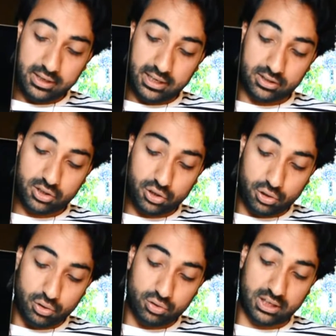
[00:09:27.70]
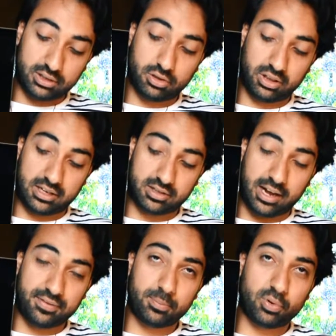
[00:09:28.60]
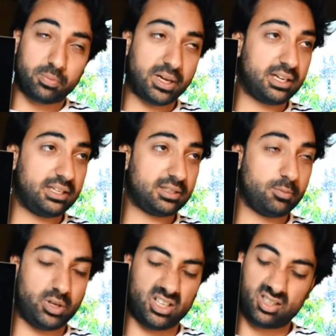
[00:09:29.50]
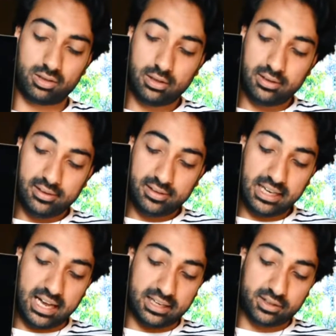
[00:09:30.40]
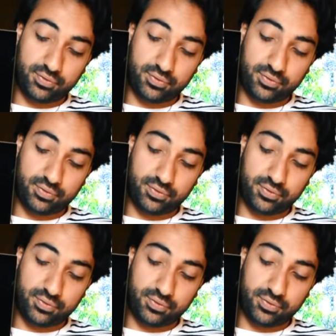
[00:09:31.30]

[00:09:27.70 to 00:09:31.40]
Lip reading: It's huge. It's got that diving board mechanism, which, yeah, it's